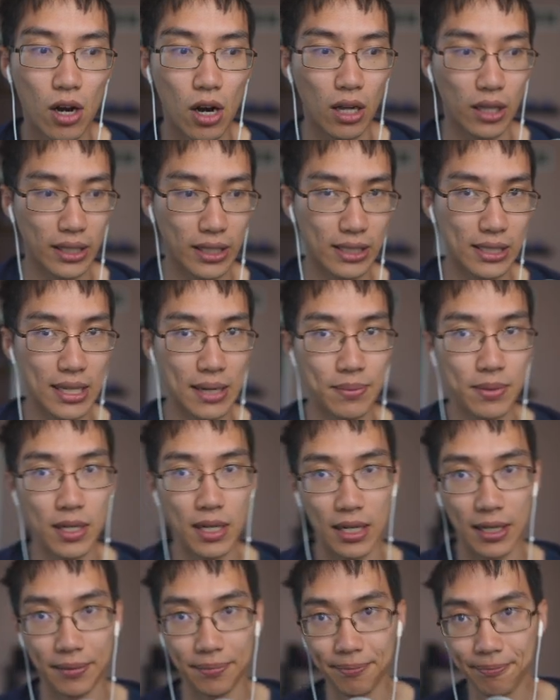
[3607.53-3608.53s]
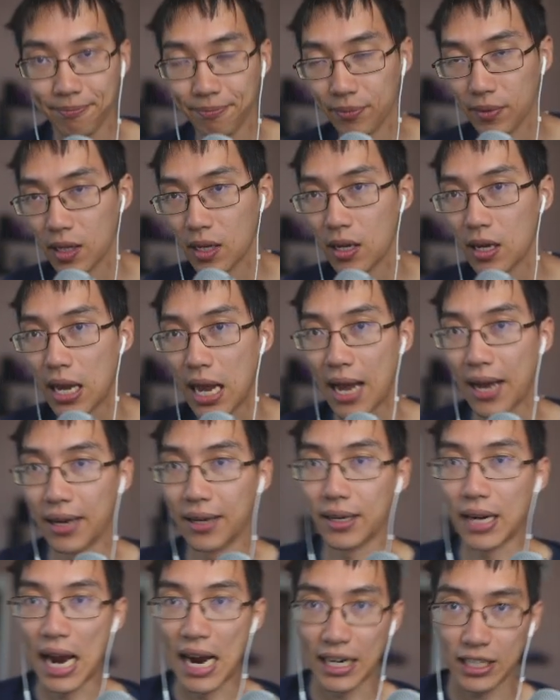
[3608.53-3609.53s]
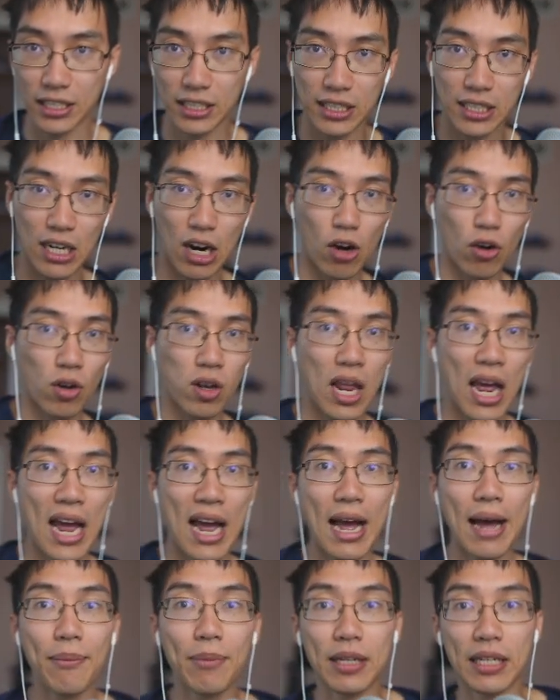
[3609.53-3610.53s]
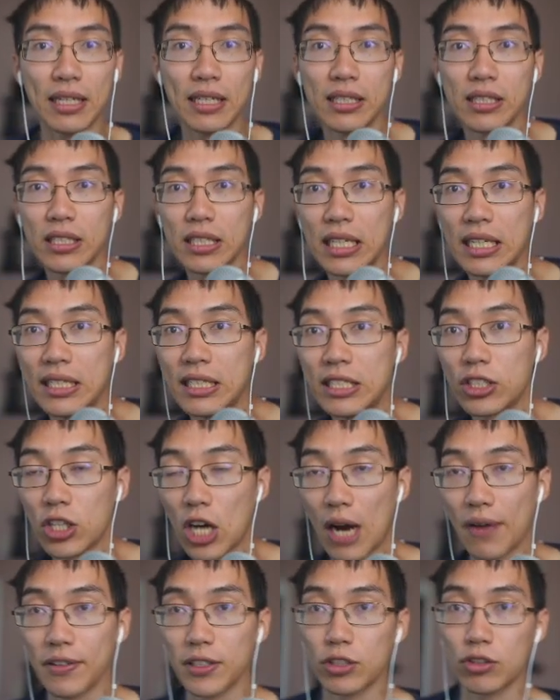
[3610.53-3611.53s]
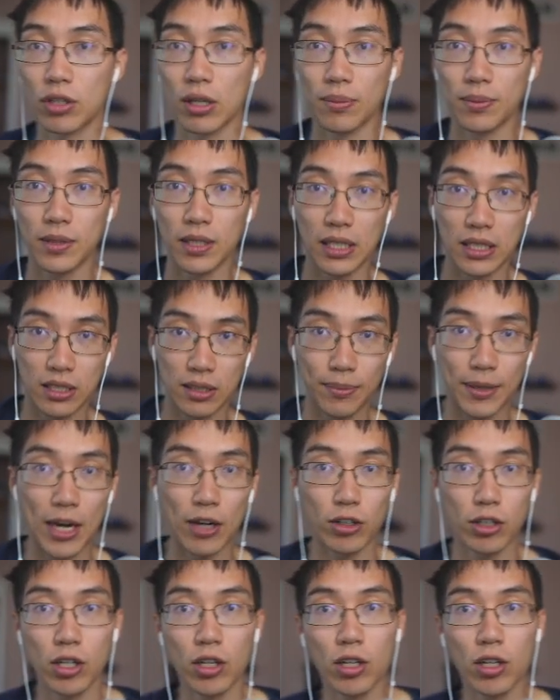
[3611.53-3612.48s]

all at the same time. And actually, our lab is in JavaScript. It's about